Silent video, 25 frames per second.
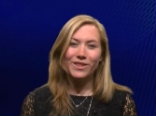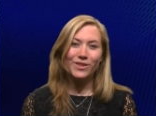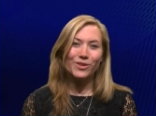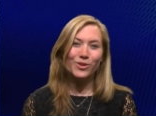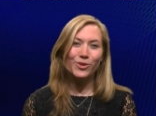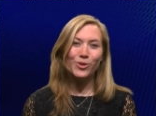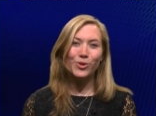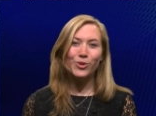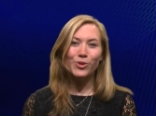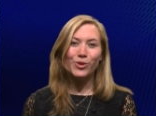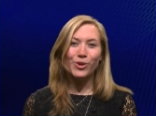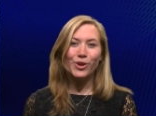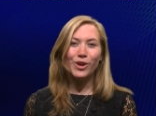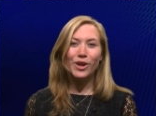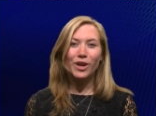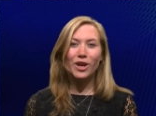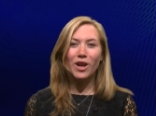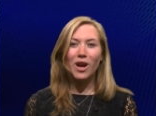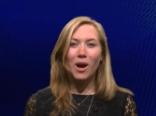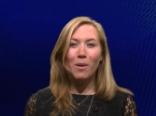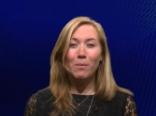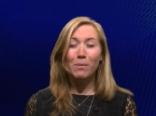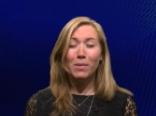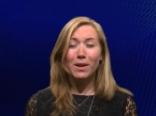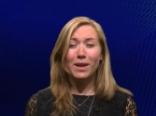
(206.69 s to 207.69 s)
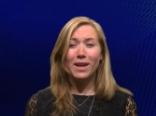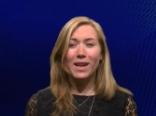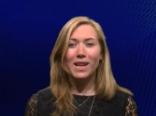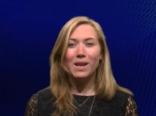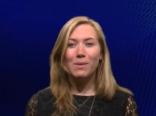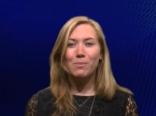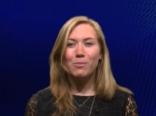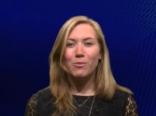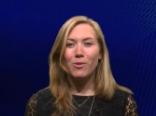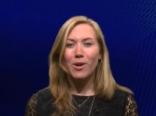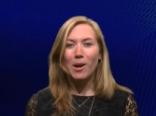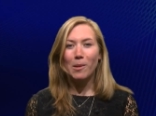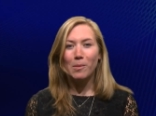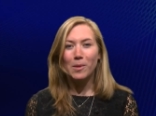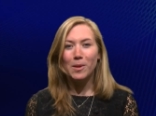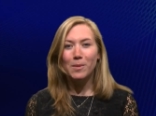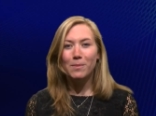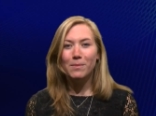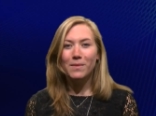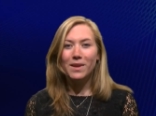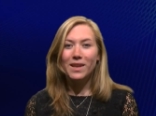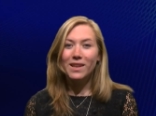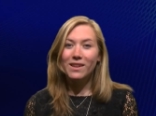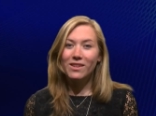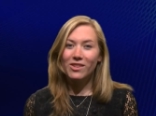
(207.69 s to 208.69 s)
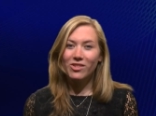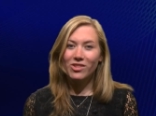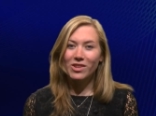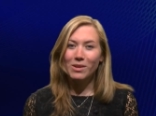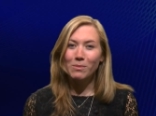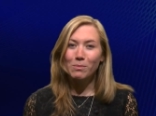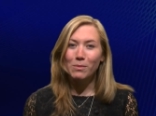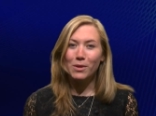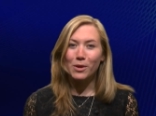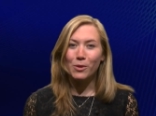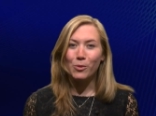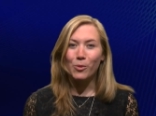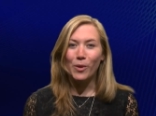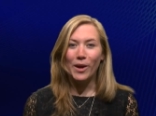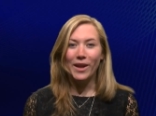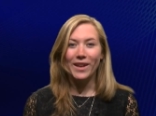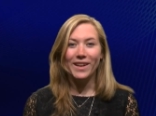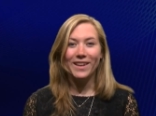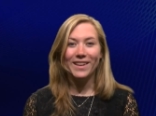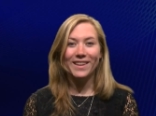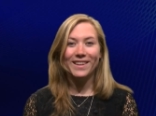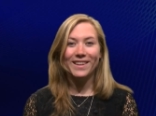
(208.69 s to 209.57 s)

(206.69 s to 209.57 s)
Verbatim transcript: to turn a complicated problem into a simpler one.